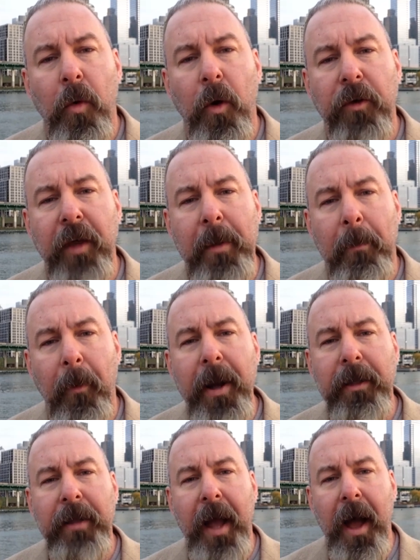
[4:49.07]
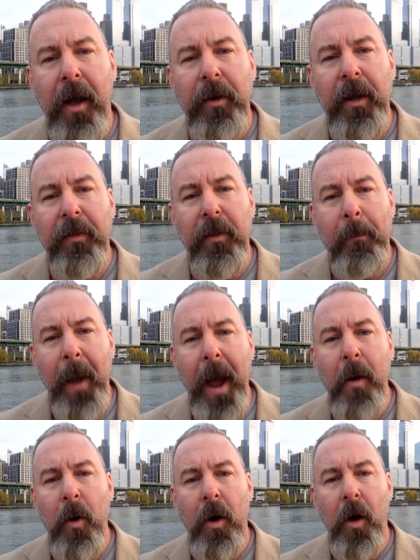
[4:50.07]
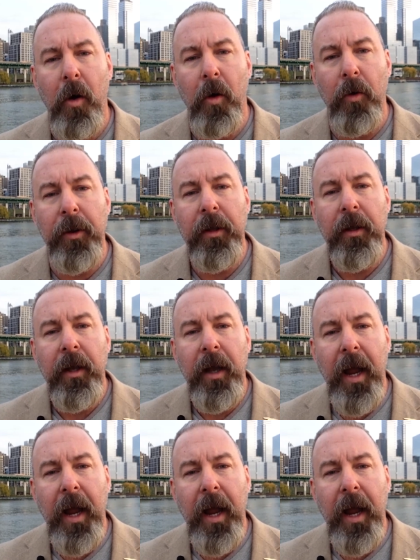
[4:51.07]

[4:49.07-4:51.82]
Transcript: was a breakdown in the power hold